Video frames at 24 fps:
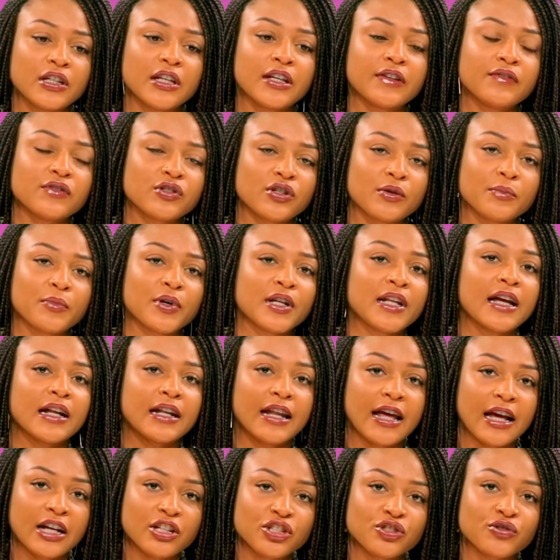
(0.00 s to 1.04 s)
give somebody
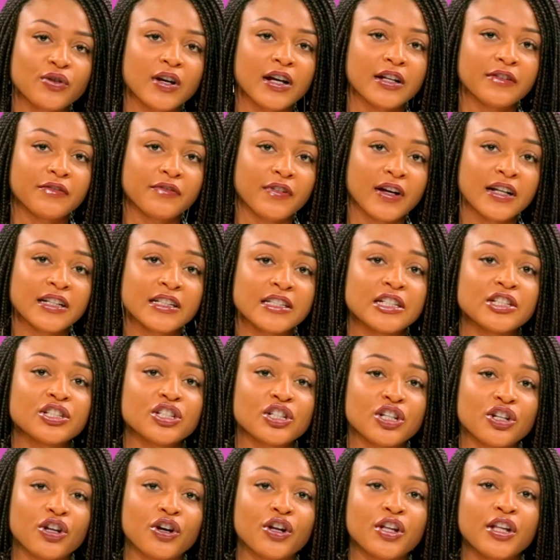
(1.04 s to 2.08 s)
an extra
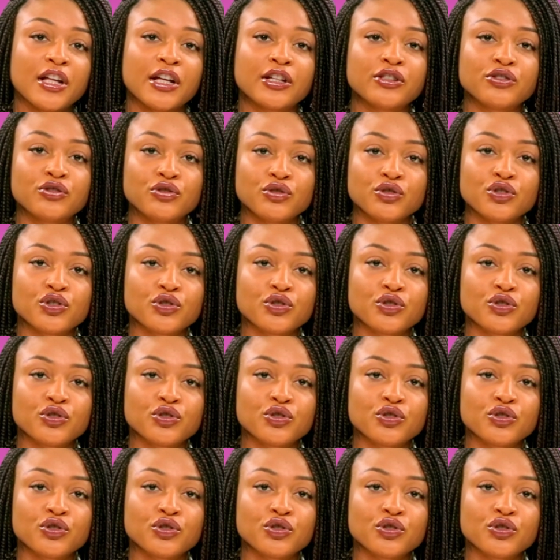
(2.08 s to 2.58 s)
advantage in order to